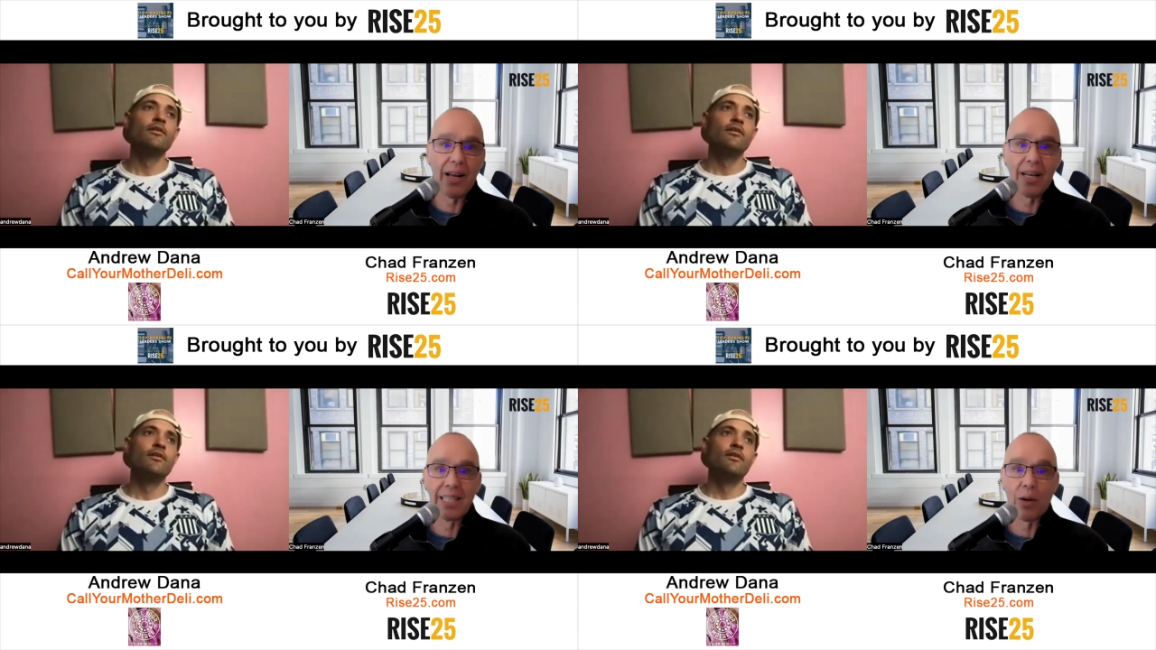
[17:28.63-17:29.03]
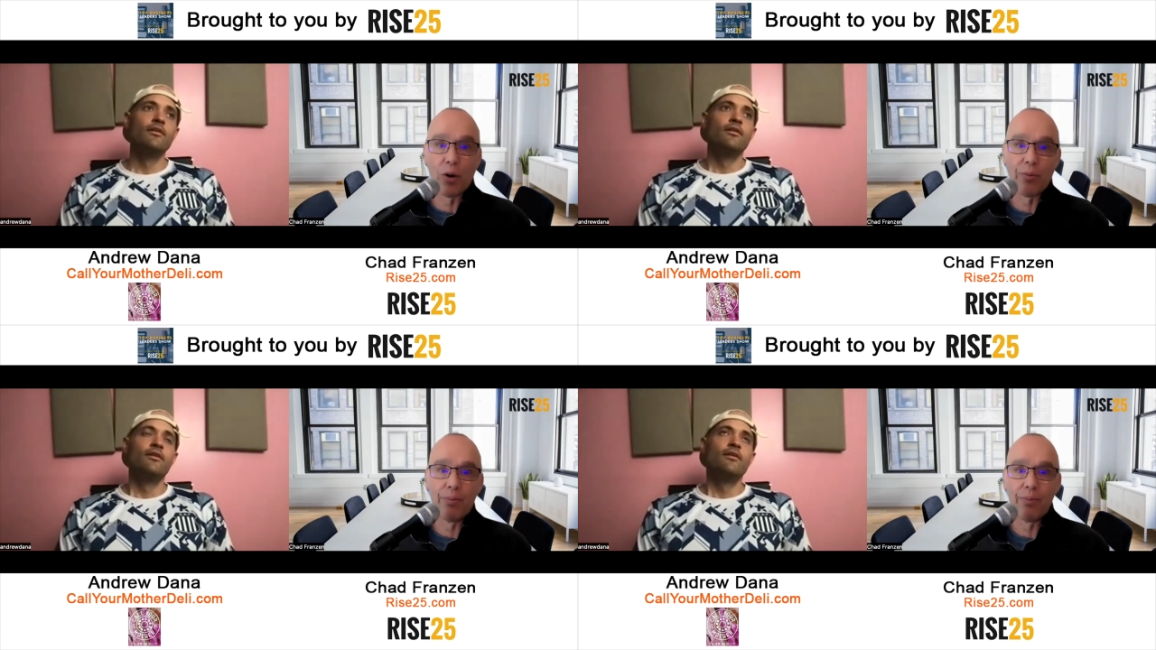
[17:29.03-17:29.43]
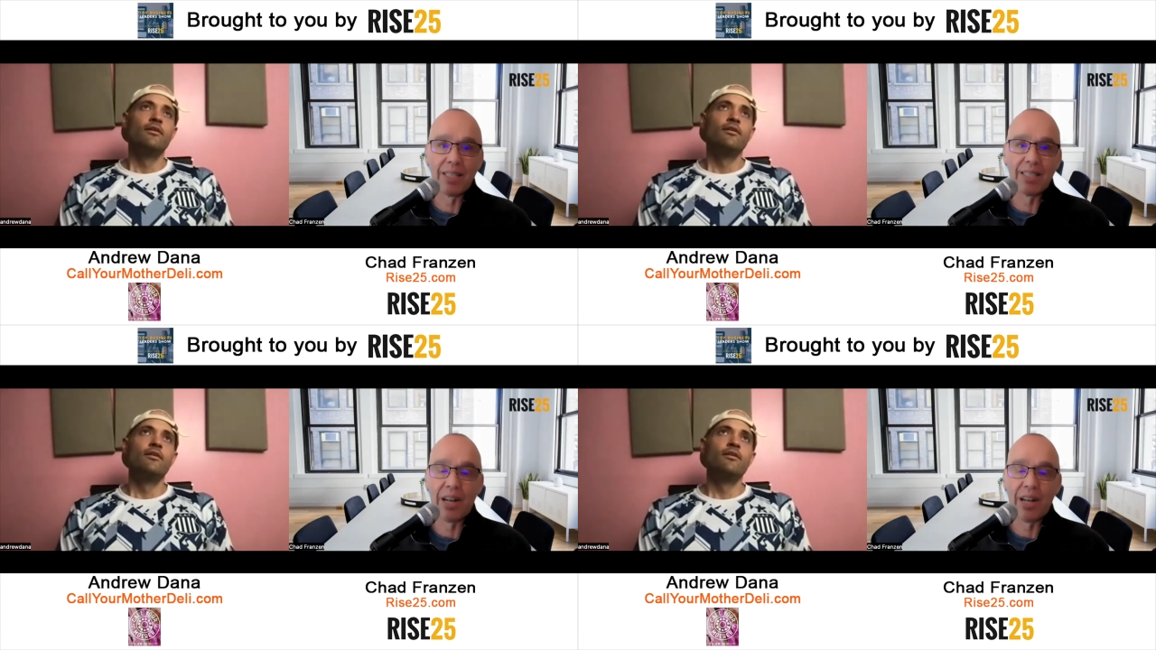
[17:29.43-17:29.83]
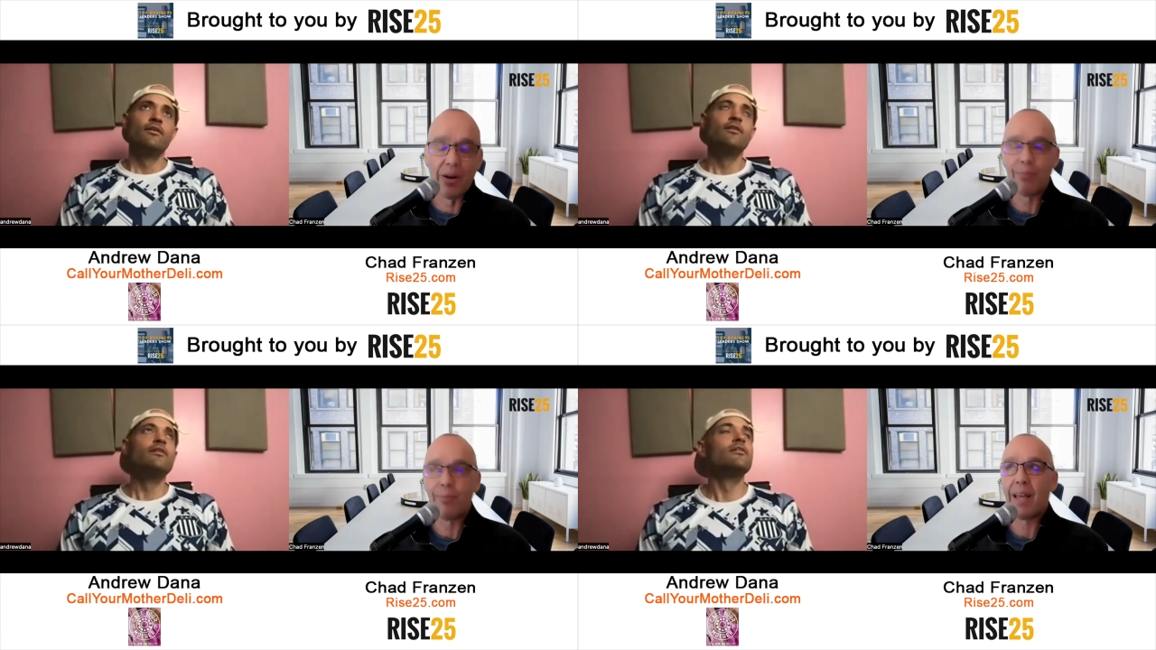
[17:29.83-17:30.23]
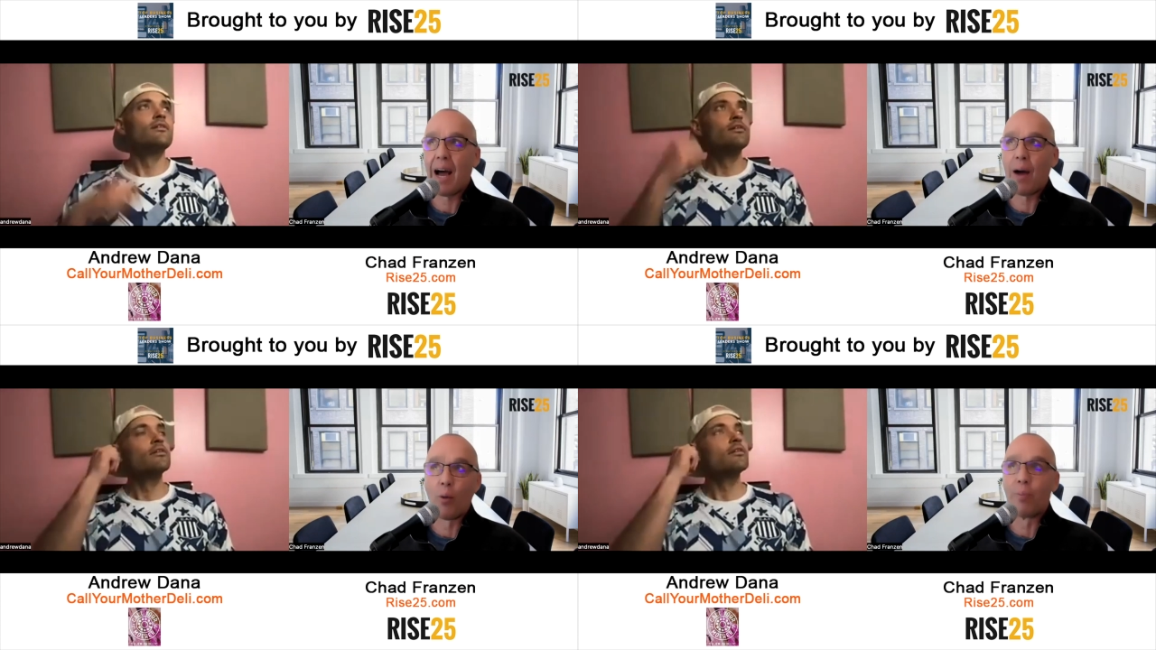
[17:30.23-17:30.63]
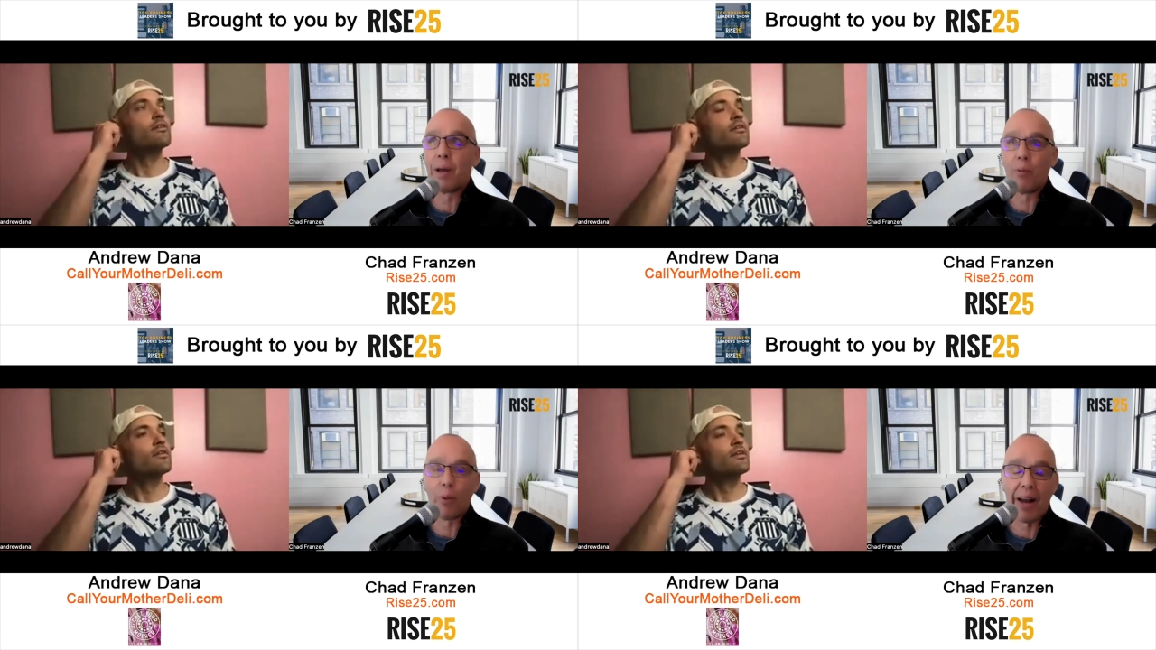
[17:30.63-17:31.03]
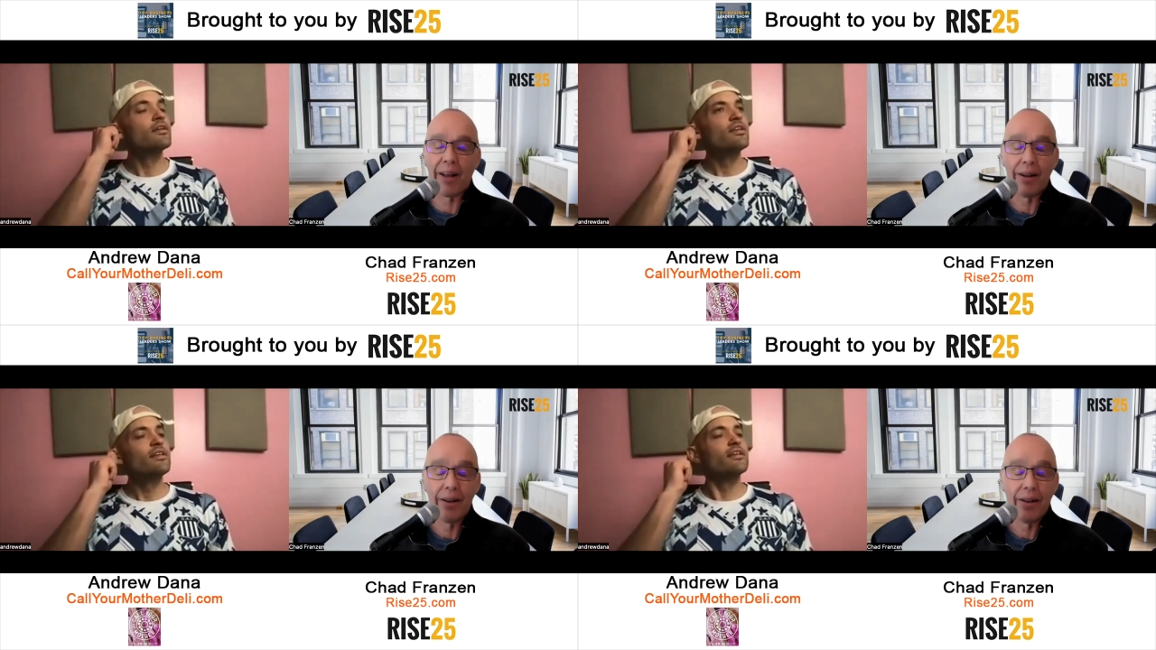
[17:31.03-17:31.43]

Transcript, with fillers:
Speaker 1: as i would have as you know i would be without it